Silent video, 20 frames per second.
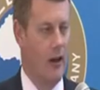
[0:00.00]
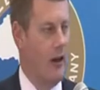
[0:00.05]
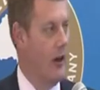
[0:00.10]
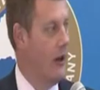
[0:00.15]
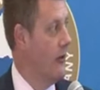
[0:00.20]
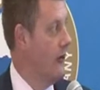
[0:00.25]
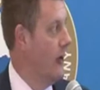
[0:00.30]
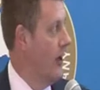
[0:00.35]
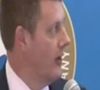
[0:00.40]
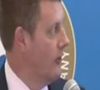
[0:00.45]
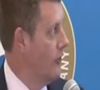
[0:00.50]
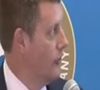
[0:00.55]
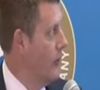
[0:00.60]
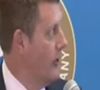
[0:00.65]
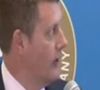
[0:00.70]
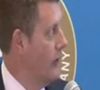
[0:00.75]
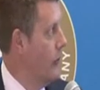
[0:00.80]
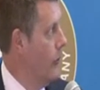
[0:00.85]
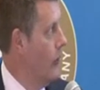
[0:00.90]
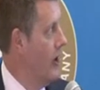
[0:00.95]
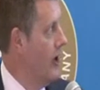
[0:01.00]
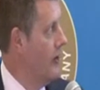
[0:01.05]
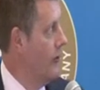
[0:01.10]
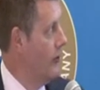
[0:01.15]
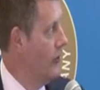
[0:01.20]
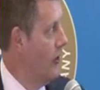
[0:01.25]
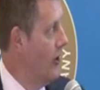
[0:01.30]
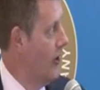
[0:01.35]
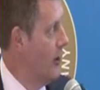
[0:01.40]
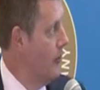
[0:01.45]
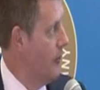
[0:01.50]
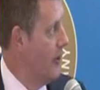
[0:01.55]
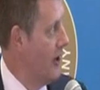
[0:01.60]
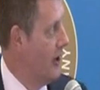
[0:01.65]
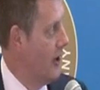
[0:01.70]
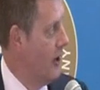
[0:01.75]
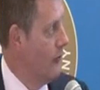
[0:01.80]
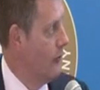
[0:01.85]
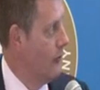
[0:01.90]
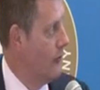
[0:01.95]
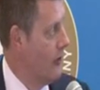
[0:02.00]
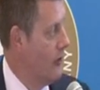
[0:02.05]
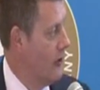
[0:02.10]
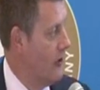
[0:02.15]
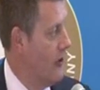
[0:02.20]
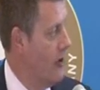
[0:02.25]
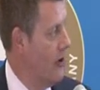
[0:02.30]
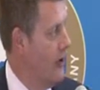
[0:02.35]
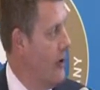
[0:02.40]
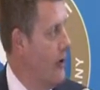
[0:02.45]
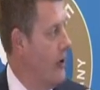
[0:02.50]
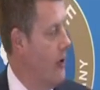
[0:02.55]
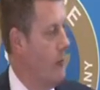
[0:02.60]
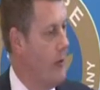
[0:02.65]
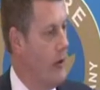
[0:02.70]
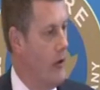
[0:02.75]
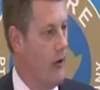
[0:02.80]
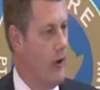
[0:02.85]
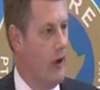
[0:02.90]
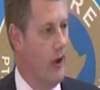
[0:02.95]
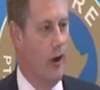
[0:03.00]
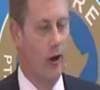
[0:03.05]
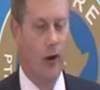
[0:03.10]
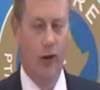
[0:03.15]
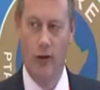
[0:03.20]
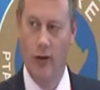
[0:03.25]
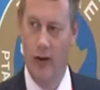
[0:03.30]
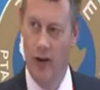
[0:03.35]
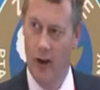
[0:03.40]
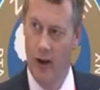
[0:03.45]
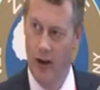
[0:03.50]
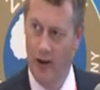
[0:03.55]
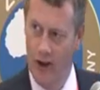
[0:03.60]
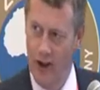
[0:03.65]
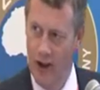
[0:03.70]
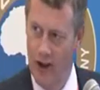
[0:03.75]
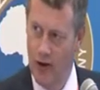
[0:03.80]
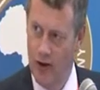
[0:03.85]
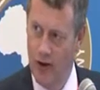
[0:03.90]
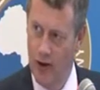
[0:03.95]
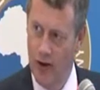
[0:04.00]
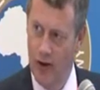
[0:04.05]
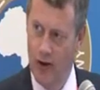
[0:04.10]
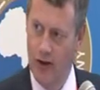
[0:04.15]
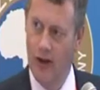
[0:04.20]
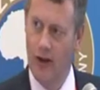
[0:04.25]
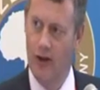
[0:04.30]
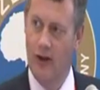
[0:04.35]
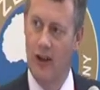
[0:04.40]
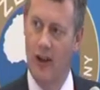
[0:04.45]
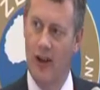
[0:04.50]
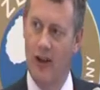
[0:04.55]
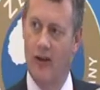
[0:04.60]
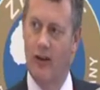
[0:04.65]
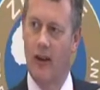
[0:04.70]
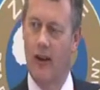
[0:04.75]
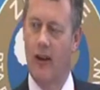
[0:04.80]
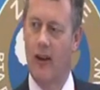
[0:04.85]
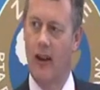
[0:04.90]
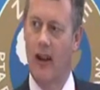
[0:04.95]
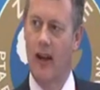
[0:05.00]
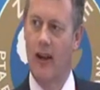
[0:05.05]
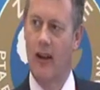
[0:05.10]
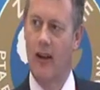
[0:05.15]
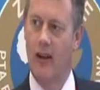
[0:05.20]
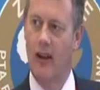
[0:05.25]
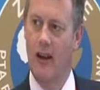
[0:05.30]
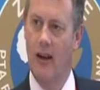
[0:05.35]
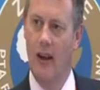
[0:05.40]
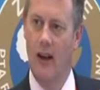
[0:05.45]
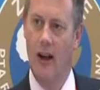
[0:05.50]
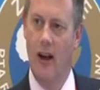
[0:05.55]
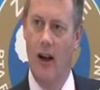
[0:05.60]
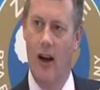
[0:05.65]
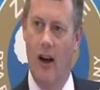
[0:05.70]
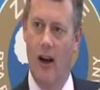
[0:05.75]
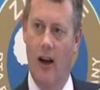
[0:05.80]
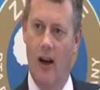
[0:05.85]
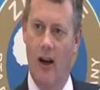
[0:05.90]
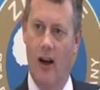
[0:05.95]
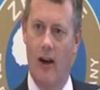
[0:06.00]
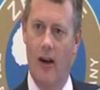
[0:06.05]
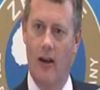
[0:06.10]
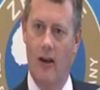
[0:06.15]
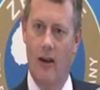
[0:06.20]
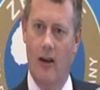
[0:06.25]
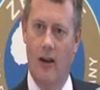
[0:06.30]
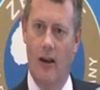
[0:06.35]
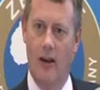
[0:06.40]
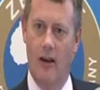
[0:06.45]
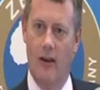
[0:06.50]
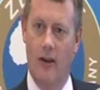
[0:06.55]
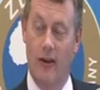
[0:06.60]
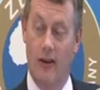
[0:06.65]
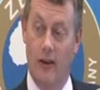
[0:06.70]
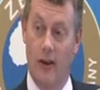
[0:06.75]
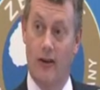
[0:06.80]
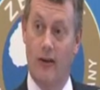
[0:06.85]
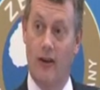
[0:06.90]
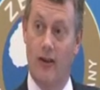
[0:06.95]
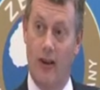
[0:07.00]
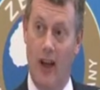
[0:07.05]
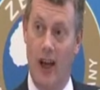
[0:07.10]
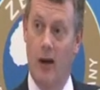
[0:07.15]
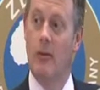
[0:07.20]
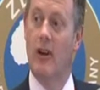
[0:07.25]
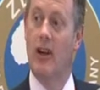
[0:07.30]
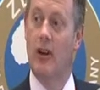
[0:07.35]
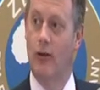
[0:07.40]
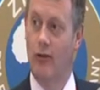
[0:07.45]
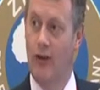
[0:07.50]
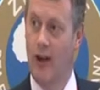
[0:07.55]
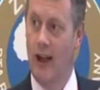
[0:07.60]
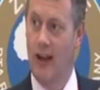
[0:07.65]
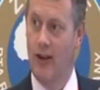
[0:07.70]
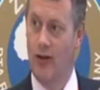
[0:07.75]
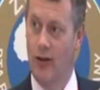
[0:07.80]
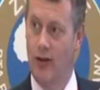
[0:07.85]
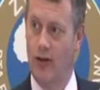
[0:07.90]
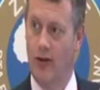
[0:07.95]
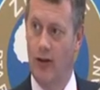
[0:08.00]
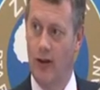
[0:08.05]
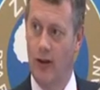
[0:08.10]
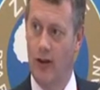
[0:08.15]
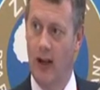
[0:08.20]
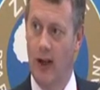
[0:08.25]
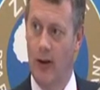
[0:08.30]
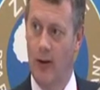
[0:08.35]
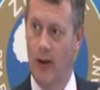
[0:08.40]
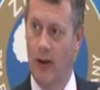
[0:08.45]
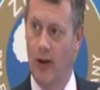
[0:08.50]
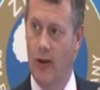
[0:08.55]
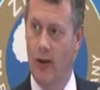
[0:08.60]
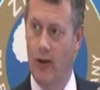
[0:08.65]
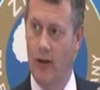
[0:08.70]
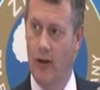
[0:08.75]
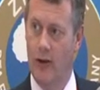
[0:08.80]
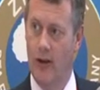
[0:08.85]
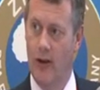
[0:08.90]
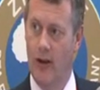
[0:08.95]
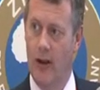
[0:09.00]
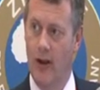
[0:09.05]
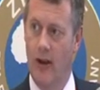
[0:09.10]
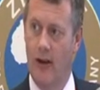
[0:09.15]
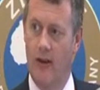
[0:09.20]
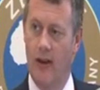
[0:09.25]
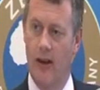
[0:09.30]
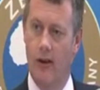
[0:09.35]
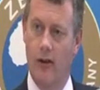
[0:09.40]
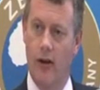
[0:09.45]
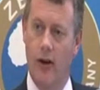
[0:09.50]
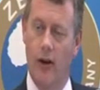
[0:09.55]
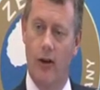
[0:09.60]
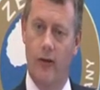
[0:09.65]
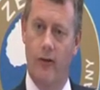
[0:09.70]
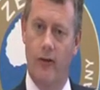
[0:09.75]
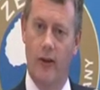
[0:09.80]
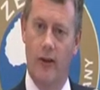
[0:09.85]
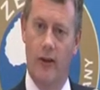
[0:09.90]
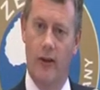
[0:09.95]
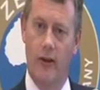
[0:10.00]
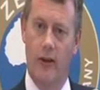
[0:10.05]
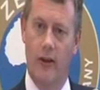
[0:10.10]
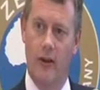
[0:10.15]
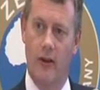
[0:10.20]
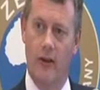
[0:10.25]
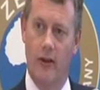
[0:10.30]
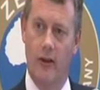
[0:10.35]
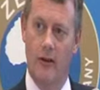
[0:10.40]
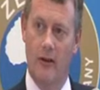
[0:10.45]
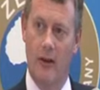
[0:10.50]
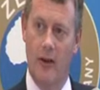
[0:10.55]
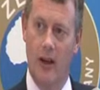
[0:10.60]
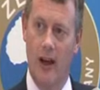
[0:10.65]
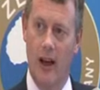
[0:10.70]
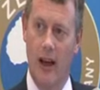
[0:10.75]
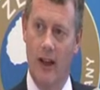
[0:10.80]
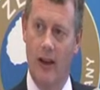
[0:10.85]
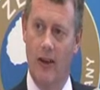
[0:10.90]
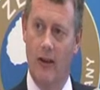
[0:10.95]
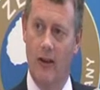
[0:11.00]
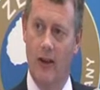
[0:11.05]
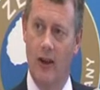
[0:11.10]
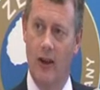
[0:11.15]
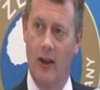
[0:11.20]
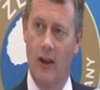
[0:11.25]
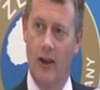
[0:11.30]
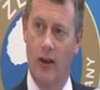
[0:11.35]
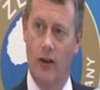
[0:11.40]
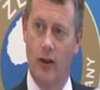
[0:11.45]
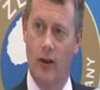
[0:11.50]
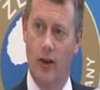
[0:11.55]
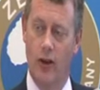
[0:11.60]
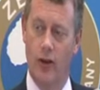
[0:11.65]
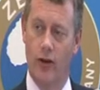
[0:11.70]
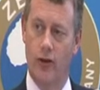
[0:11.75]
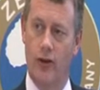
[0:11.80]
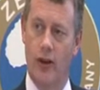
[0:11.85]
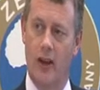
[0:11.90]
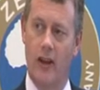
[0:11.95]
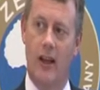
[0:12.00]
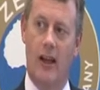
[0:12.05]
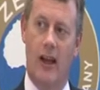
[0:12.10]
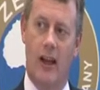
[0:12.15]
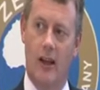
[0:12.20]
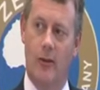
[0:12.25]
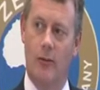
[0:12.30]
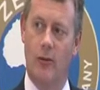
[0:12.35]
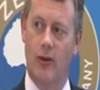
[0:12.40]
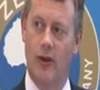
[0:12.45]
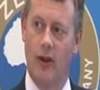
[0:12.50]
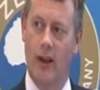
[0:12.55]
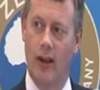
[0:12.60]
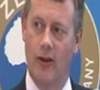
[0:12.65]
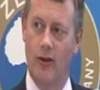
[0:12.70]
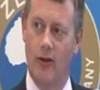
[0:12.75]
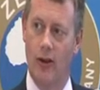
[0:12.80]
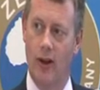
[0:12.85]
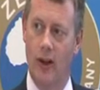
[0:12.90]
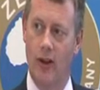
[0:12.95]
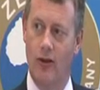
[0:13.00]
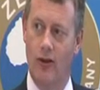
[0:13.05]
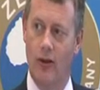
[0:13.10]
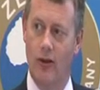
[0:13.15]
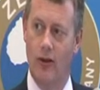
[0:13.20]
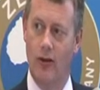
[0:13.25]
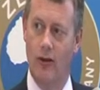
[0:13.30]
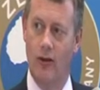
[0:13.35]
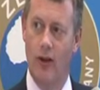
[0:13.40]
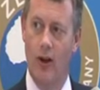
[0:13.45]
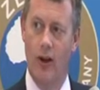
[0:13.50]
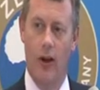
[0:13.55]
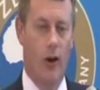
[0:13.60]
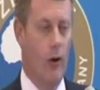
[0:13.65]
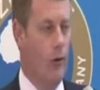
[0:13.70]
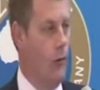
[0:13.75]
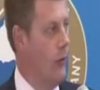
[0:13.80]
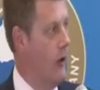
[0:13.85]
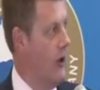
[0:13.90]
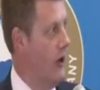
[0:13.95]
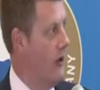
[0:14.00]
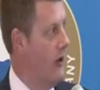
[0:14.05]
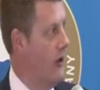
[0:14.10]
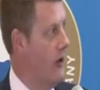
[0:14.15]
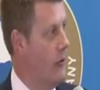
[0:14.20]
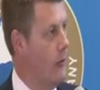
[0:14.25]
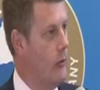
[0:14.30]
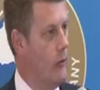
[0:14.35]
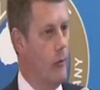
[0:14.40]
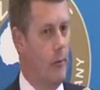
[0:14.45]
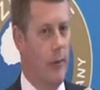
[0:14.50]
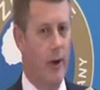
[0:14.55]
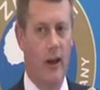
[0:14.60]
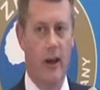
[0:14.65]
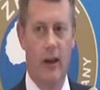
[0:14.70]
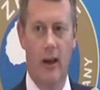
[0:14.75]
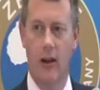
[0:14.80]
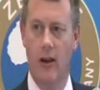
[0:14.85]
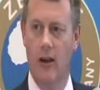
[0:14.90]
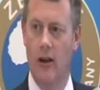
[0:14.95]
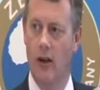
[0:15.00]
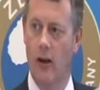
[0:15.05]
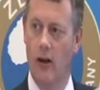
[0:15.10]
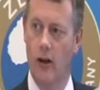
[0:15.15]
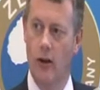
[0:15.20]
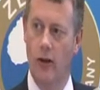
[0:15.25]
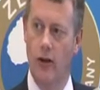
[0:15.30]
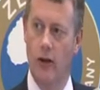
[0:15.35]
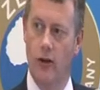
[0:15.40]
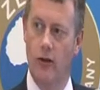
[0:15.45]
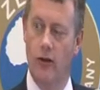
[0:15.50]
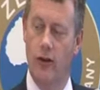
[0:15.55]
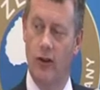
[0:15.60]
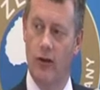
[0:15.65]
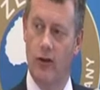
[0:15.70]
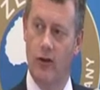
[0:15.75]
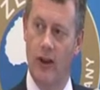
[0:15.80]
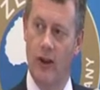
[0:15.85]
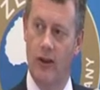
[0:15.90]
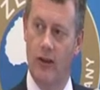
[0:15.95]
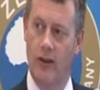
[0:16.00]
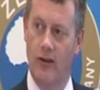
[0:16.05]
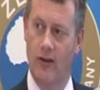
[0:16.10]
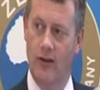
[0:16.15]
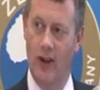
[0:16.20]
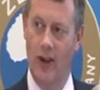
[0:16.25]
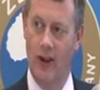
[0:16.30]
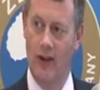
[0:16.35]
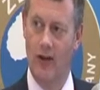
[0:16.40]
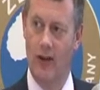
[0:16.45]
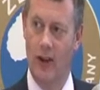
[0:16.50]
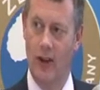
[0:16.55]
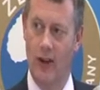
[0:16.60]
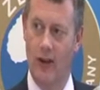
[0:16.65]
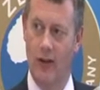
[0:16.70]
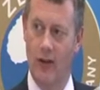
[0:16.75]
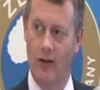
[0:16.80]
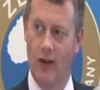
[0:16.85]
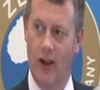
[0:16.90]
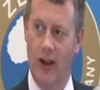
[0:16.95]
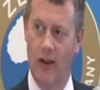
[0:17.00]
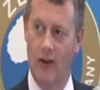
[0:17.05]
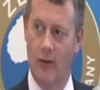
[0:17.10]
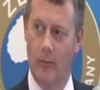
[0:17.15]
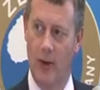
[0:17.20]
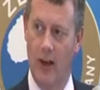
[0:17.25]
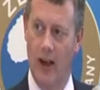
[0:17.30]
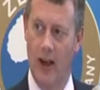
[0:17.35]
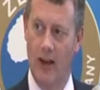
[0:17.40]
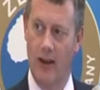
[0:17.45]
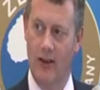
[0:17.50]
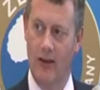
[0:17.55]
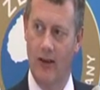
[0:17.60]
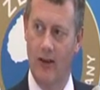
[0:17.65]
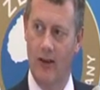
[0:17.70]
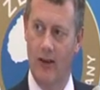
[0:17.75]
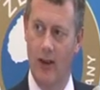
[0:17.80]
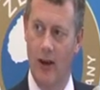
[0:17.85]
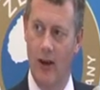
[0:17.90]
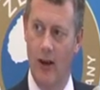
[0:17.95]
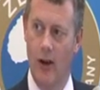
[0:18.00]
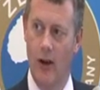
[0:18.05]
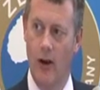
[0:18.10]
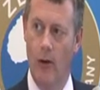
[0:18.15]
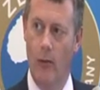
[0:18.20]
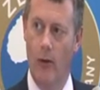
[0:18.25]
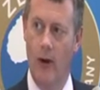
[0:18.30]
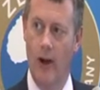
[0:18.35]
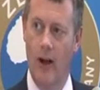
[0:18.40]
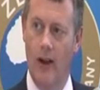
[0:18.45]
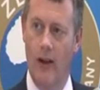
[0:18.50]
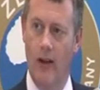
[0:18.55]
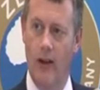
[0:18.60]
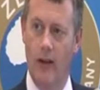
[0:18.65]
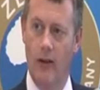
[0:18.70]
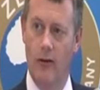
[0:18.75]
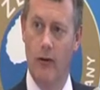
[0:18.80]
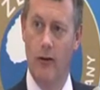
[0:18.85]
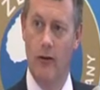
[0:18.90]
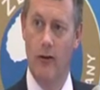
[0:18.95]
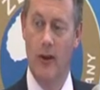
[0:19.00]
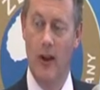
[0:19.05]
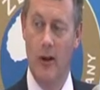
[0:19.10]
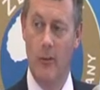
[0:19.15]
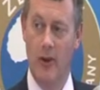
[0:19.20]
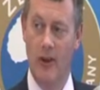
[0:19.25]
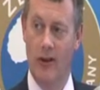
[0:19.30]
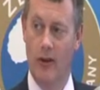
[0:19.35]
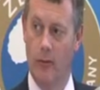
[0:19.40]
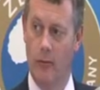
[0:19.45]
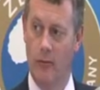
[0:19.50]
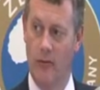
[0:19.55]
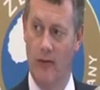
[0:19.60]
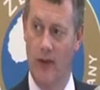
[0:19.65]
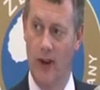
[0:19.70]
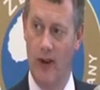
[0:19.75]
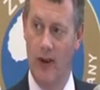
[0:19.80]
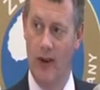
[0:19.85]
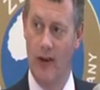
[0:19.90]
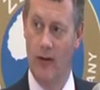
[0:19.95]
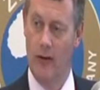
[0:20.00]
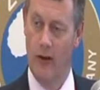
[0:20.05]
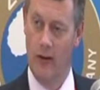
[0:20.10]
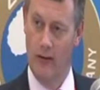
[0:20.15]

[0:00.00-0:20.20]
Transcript: And that's where the wear and tear bit comes in. But the oxidisation and things like that are the chemical reactions that are going on. There are often lengthy and costly claims negotiations where there will be non-destructive testing that takes place, where there'll be some very